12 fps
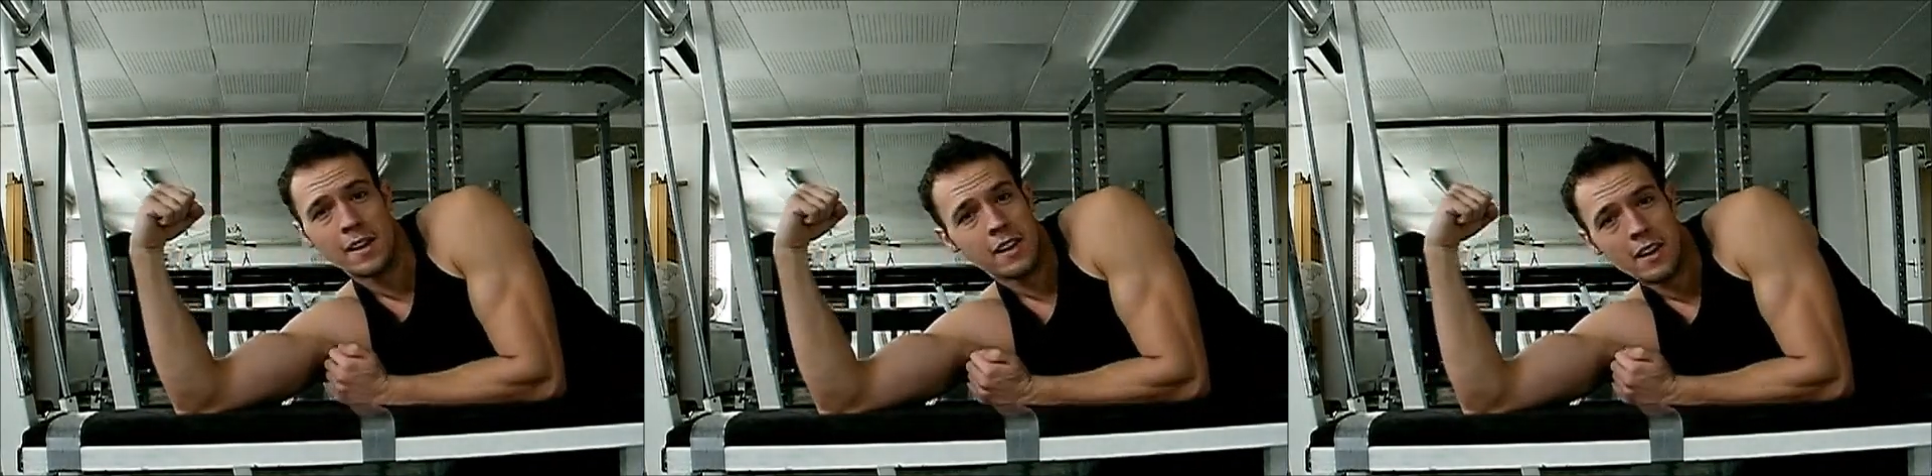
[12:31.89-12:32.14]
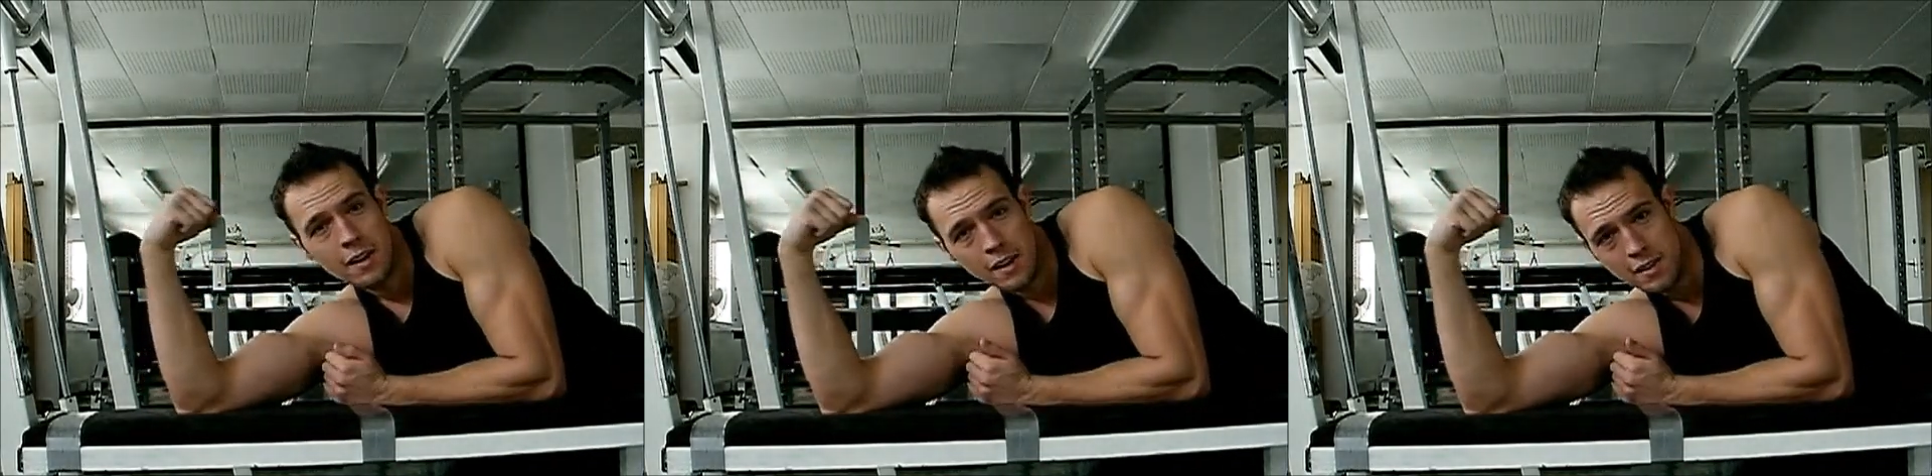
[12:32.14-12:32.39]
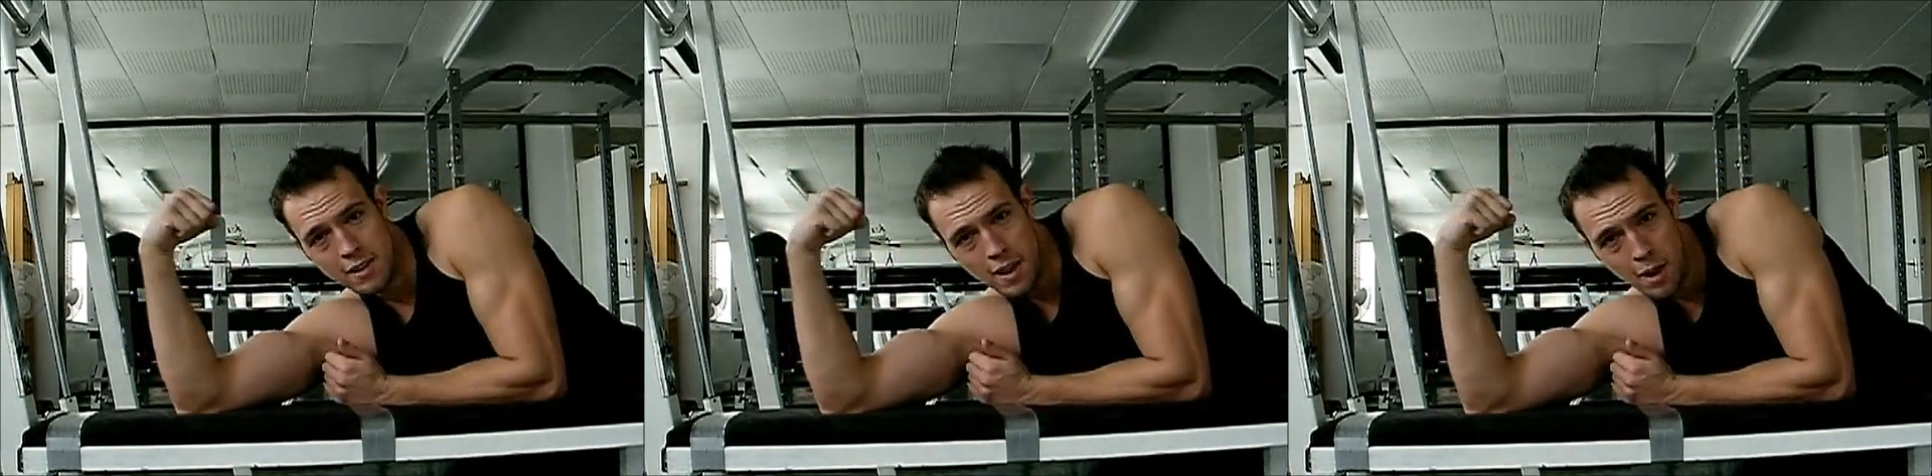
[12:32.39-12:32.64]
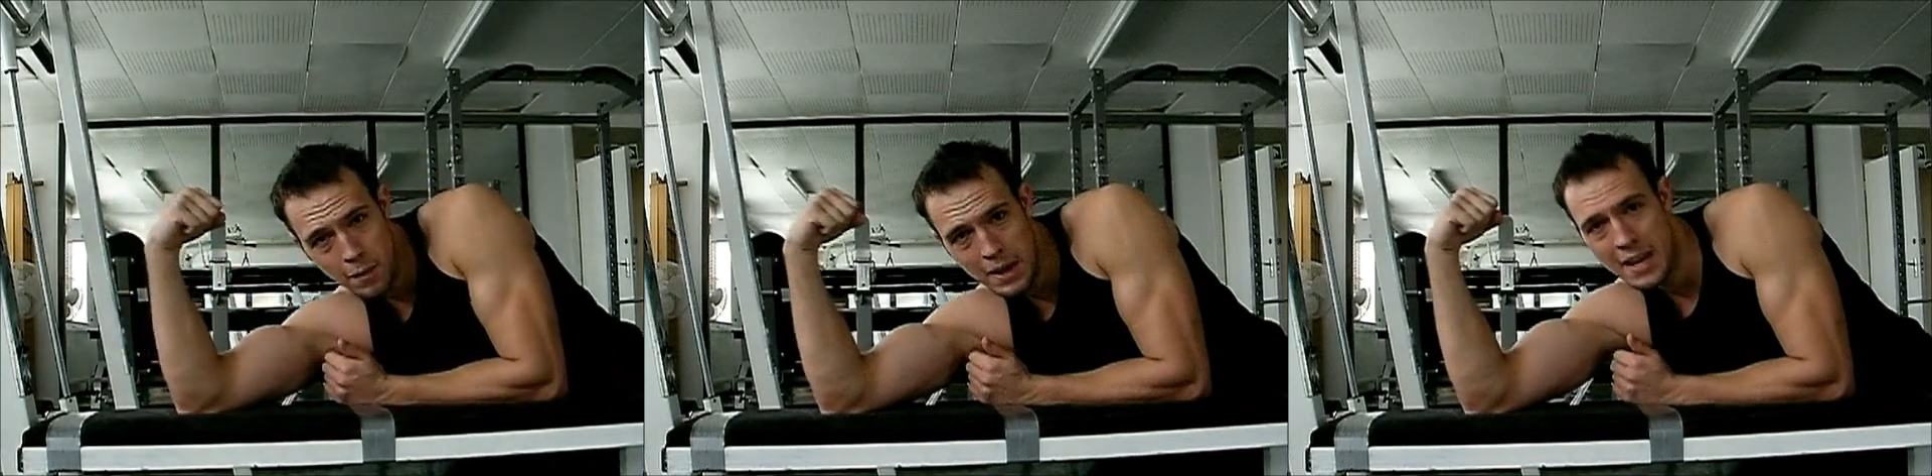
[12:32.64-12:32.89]
you've got
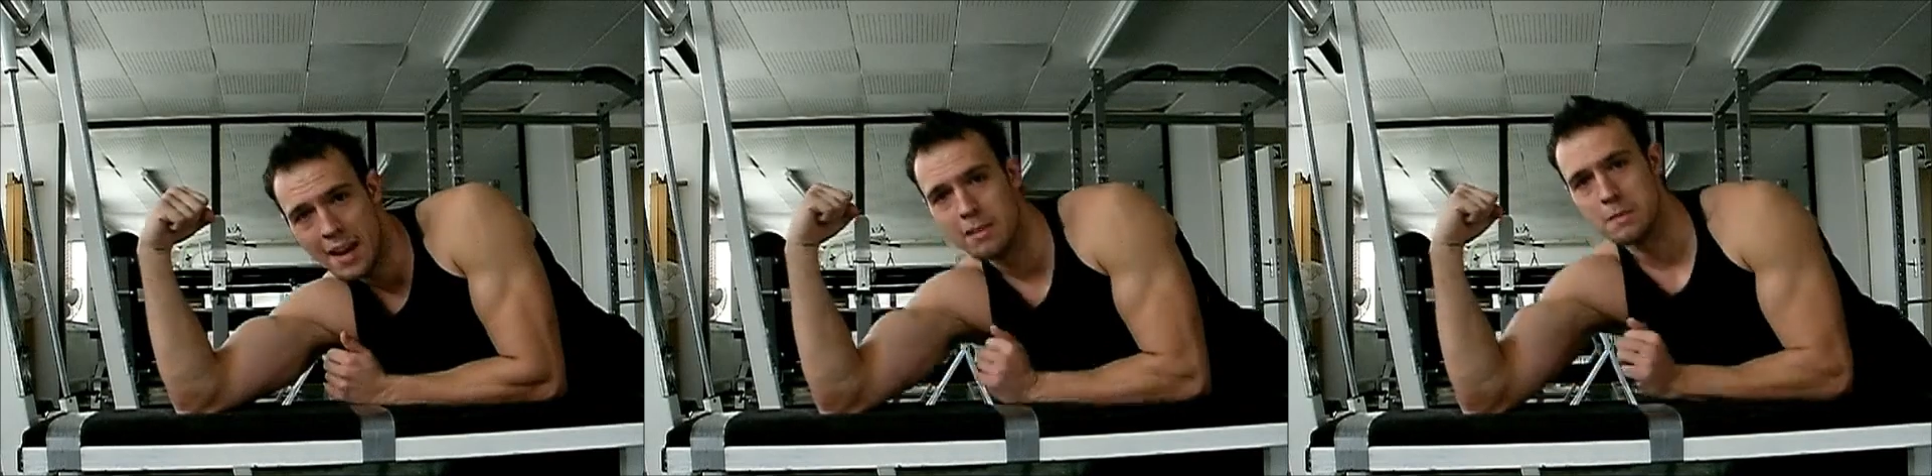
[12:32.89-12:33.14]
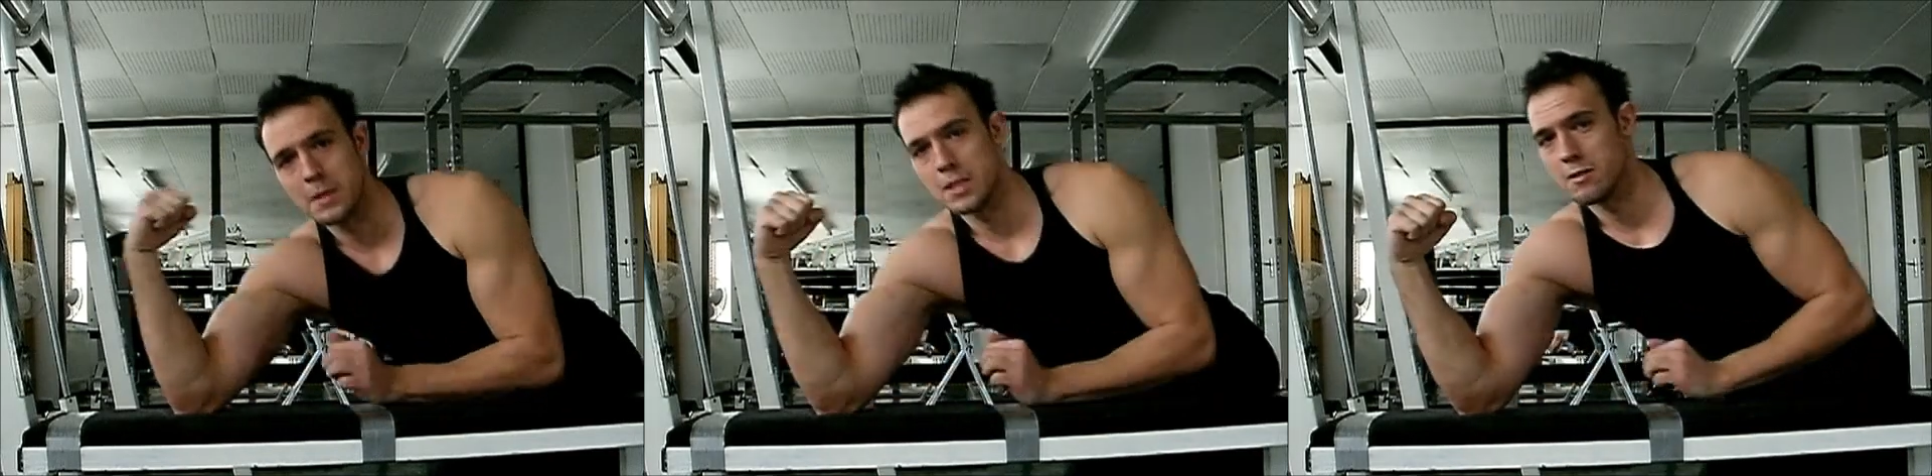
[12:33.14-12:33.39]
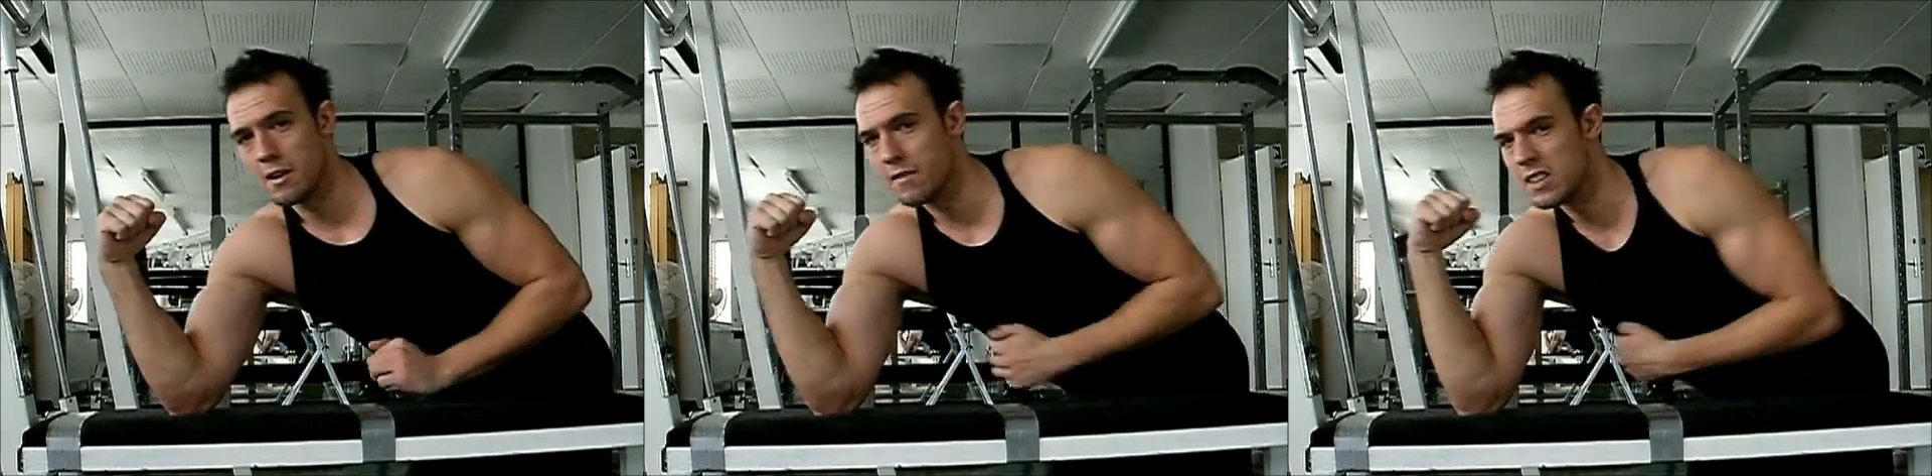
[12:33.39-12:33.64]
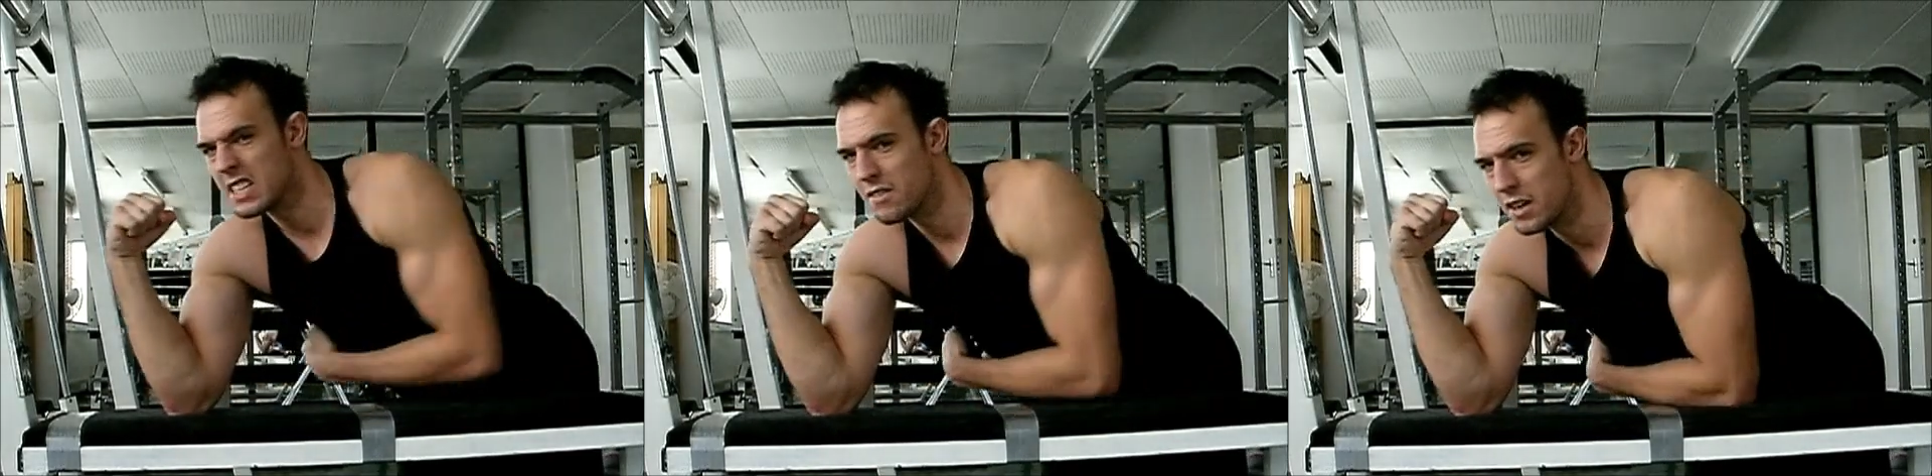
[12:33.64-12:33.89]
nowhere near as much strength
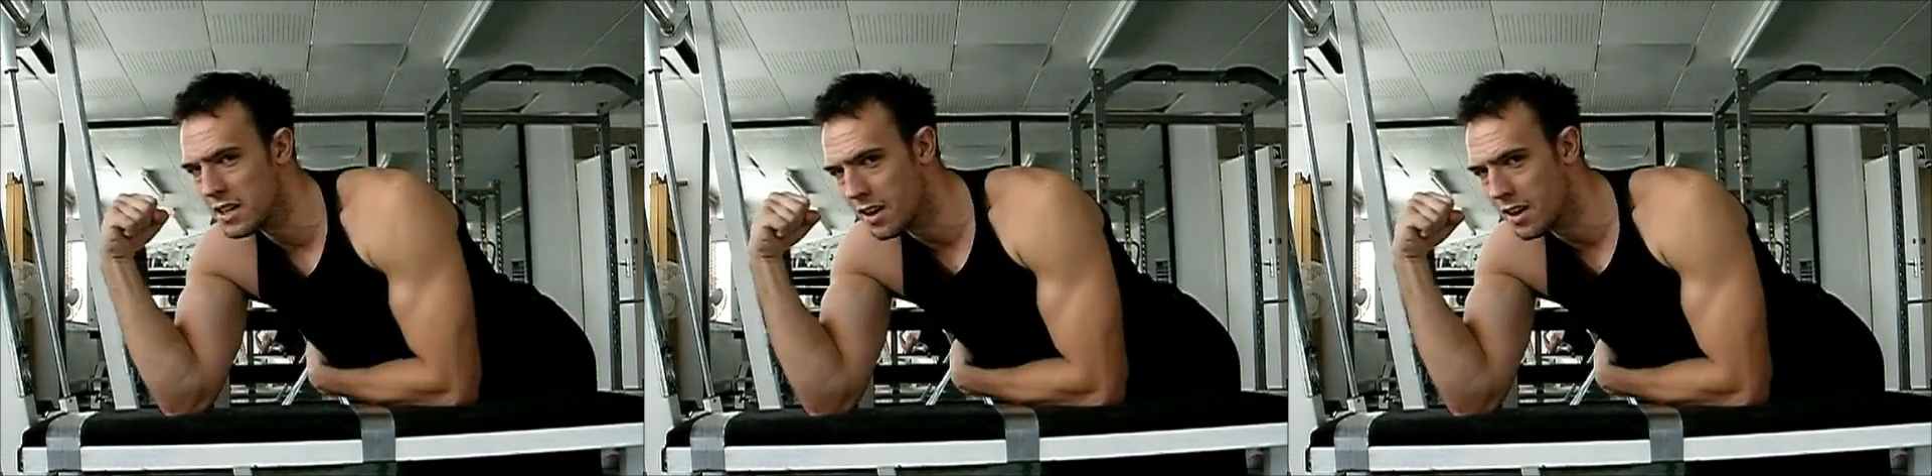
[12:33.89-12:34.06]
as if you're